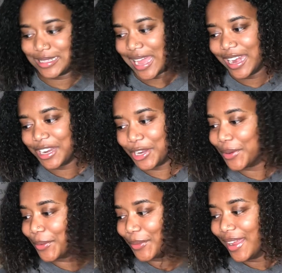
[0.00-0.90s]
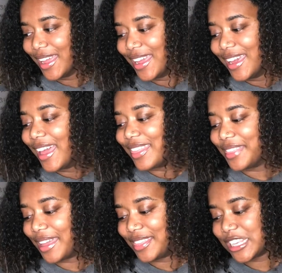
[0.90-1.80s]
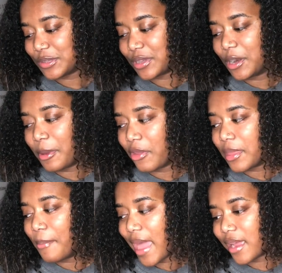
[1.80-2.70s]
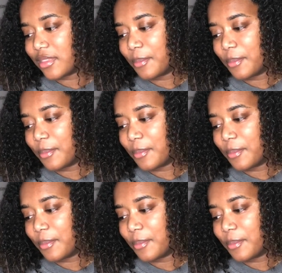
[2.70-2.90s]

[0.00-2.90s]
I didn't know that this was going to be on the back of the